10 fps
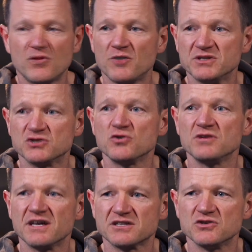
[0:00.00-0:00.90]
might be 2
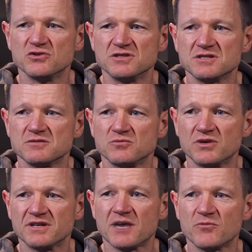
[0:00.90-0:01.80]
lecterns,
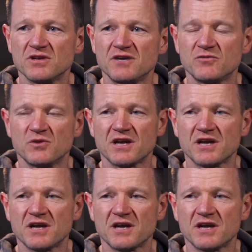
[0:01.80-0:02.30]
one camera left, one